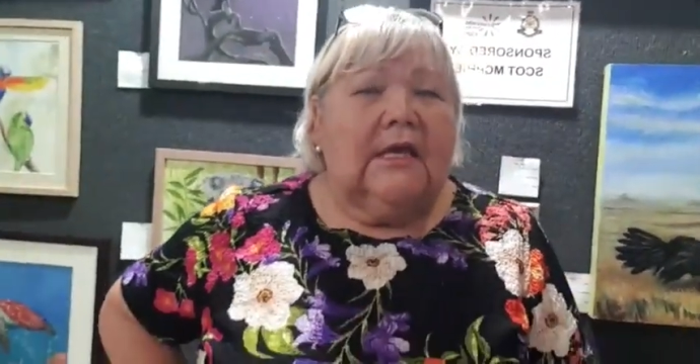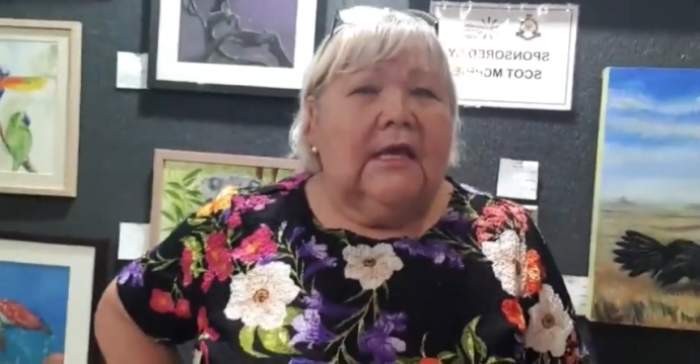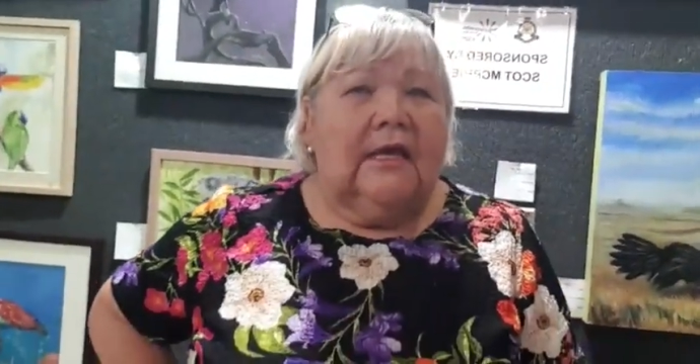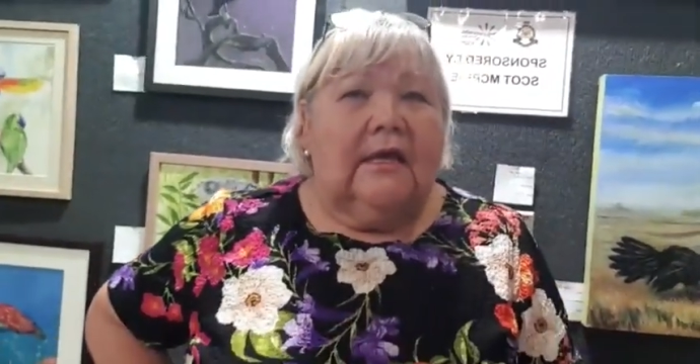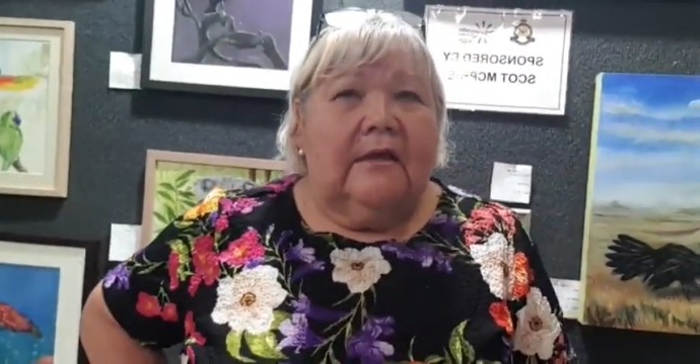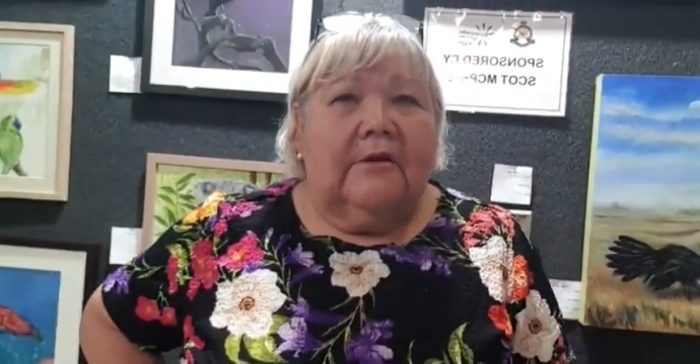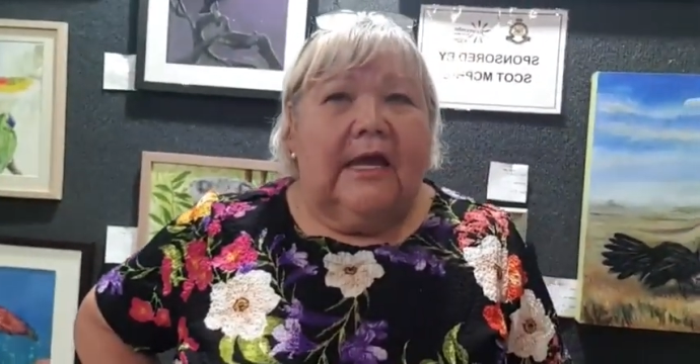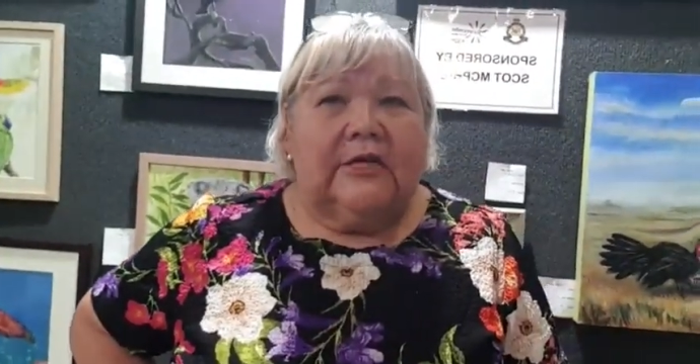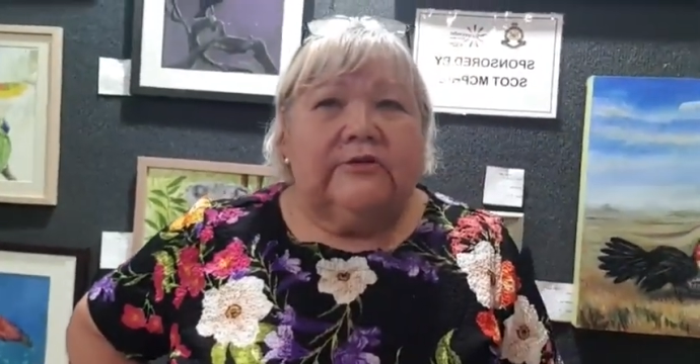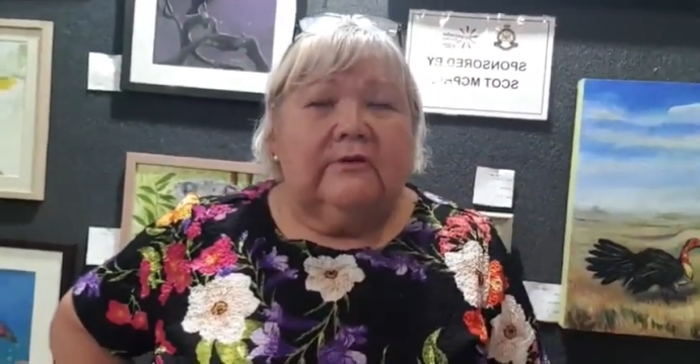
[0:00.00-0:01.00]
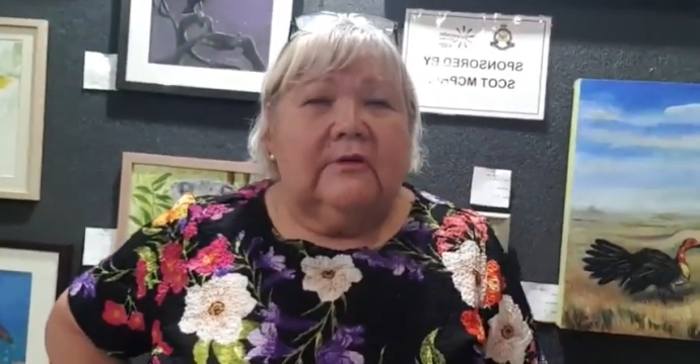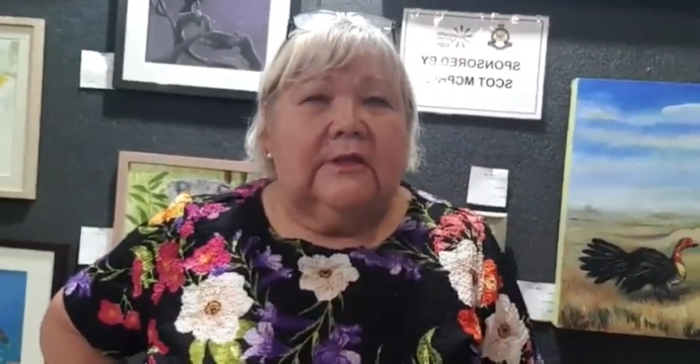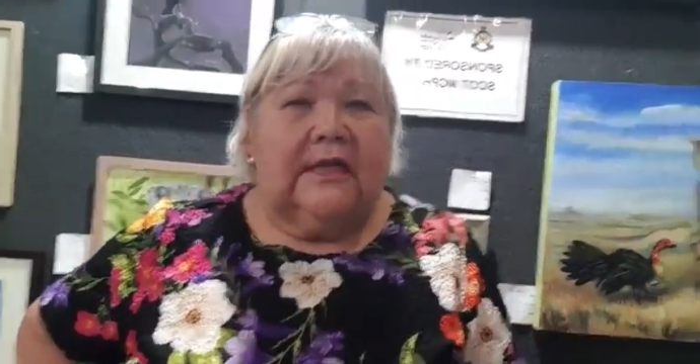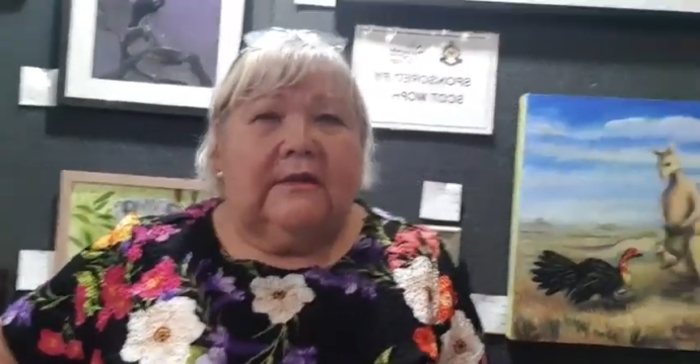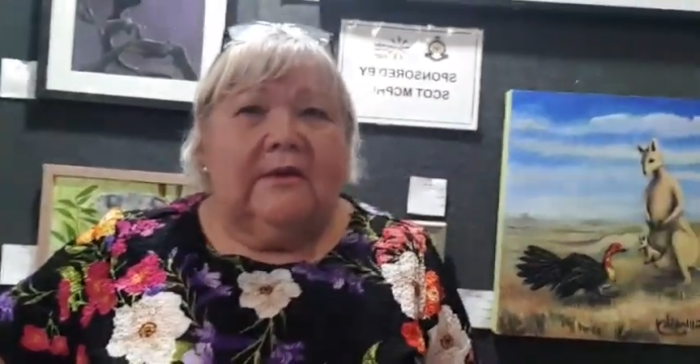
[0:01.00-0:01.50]
actual
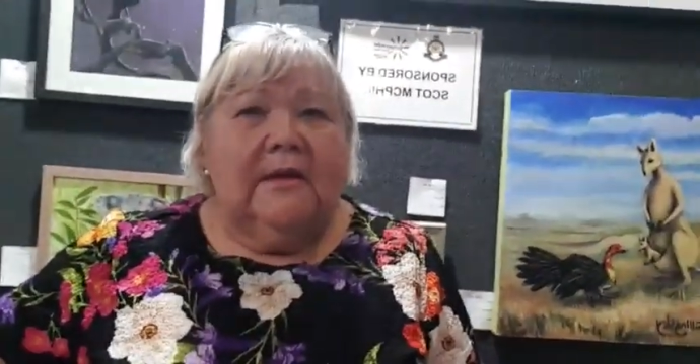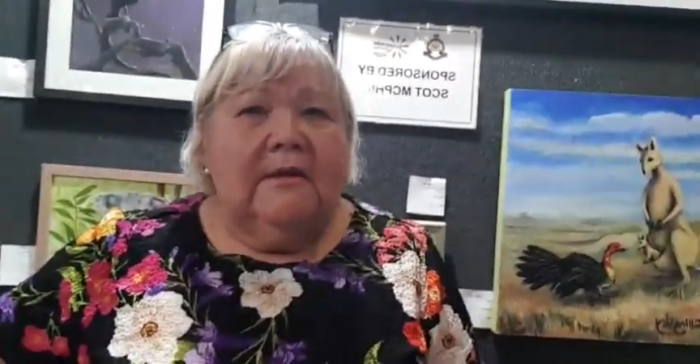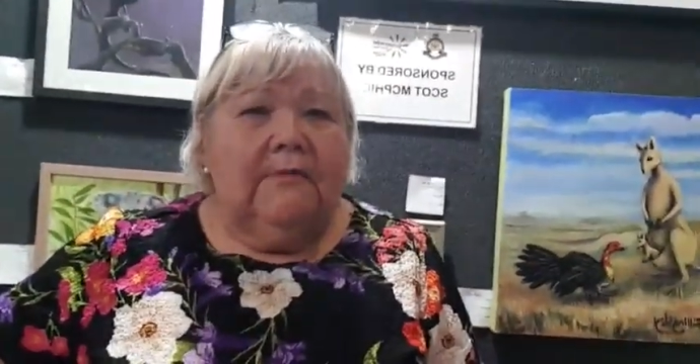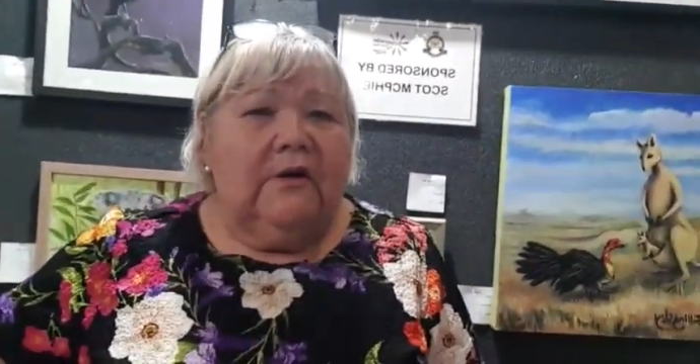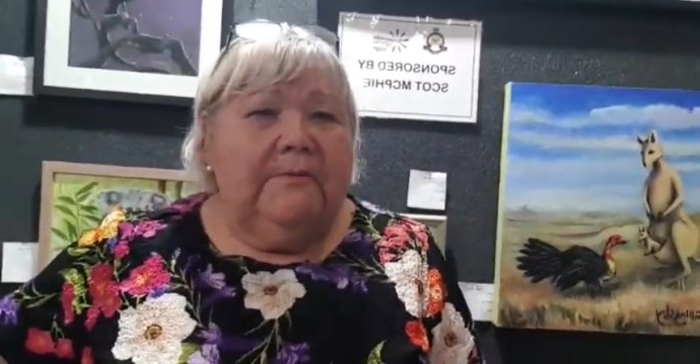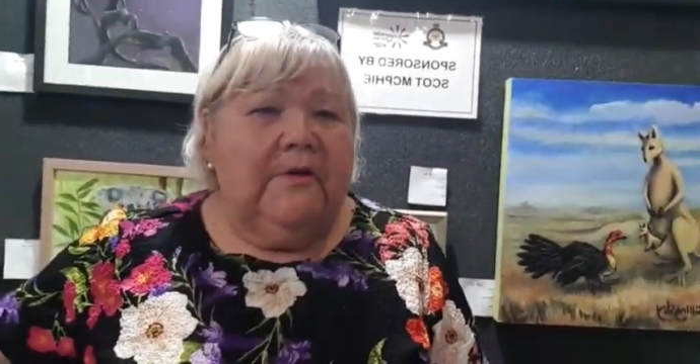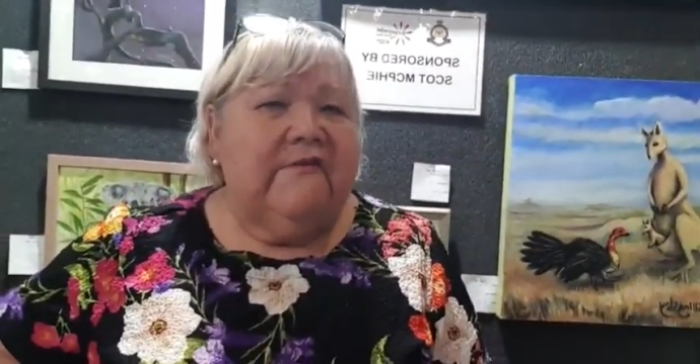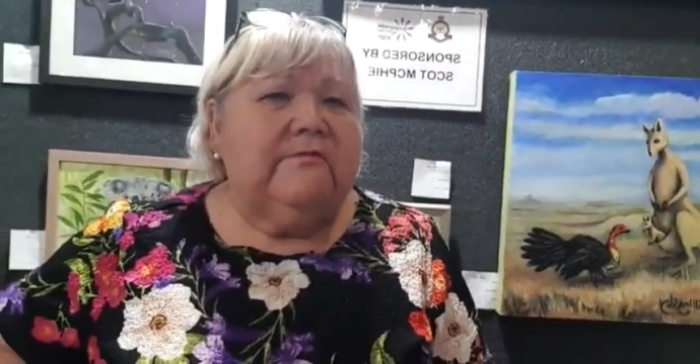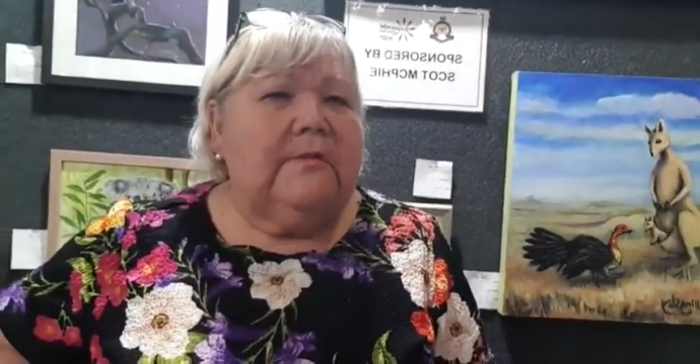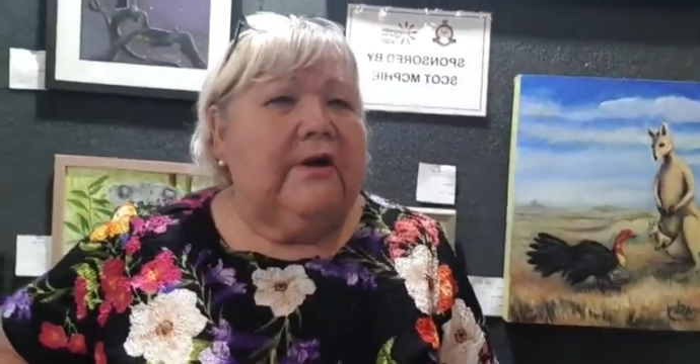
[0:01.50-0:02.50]
Bevan